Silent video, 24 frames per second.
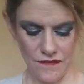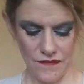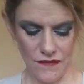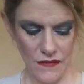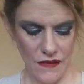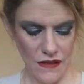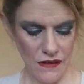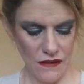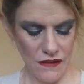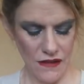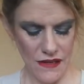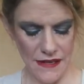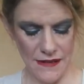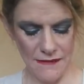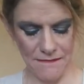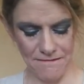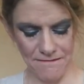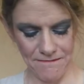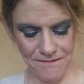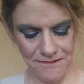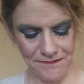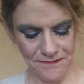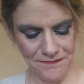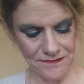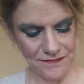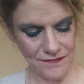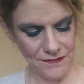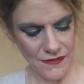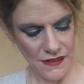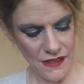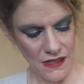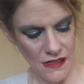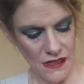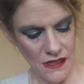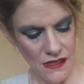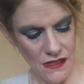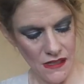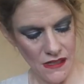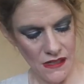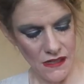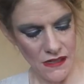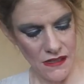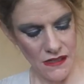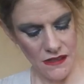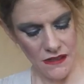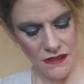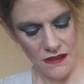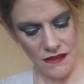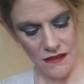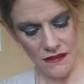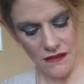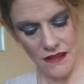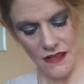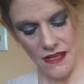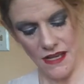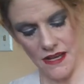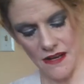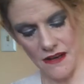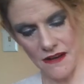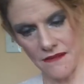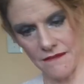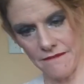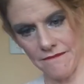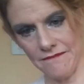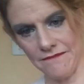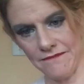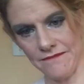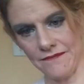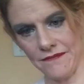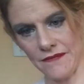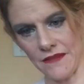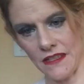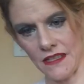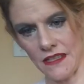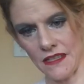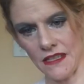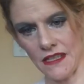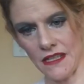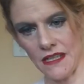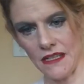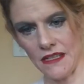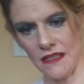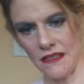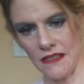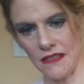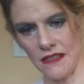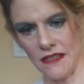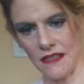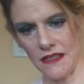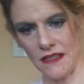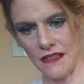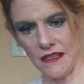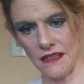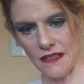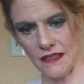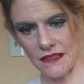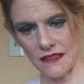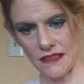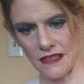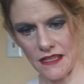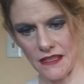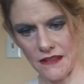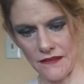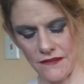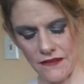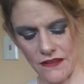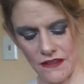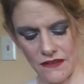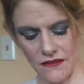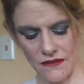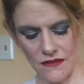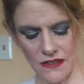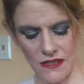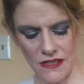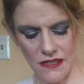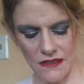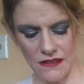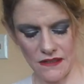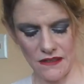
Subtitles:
Okay, so now, like that. That's kind of fun, right?